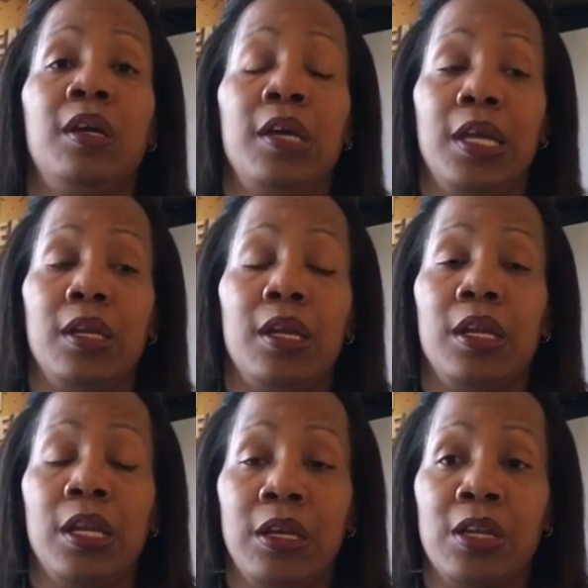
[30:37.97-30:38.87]
in,
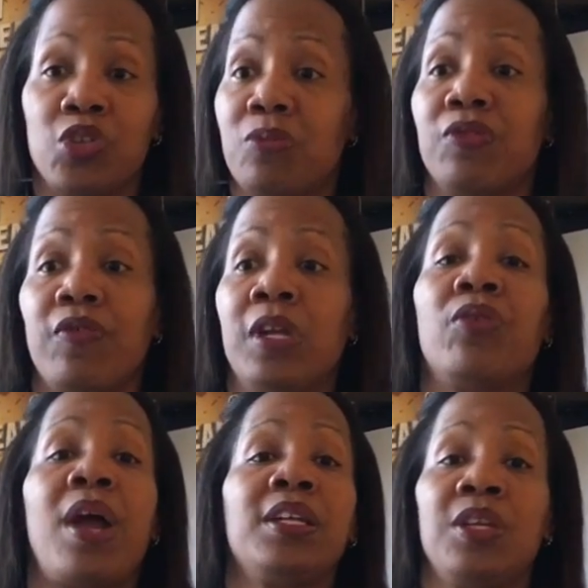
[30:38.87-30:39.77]
in, in terms of
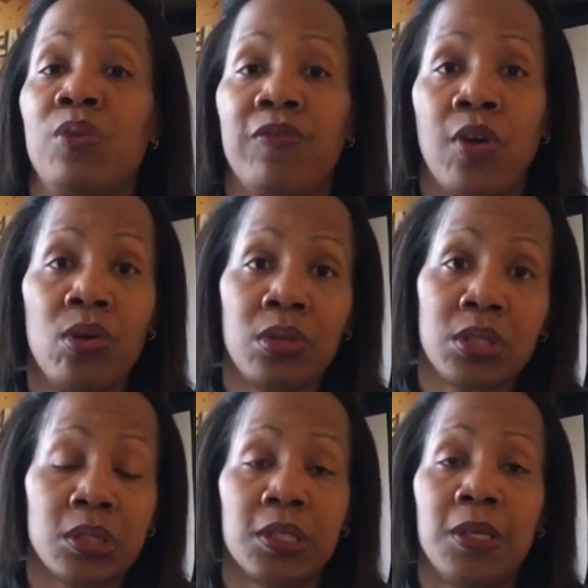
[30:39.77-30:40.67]
interacting with folks?